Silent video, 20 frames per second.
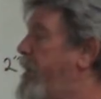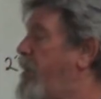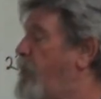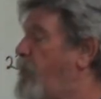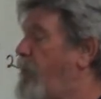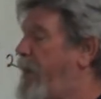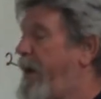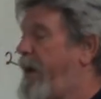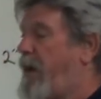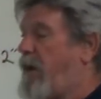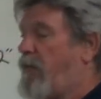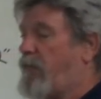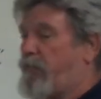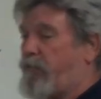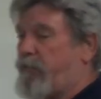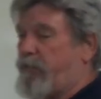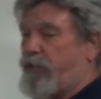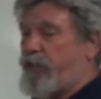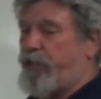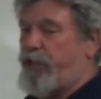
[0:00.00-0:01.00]

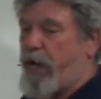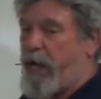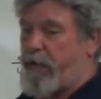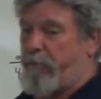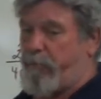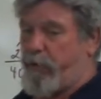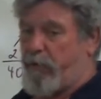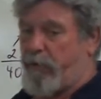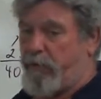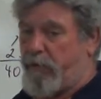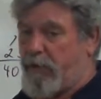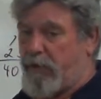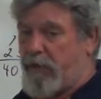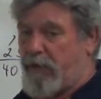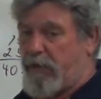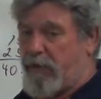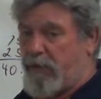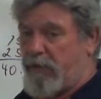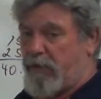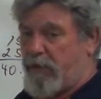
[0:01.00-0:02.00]
around the shape
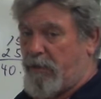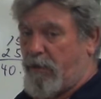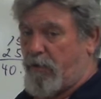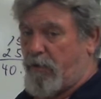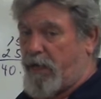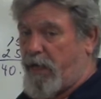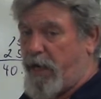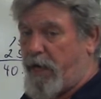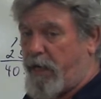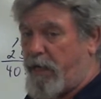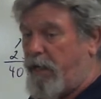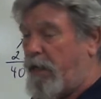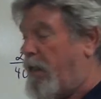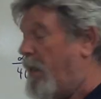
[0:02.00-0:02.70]
okay?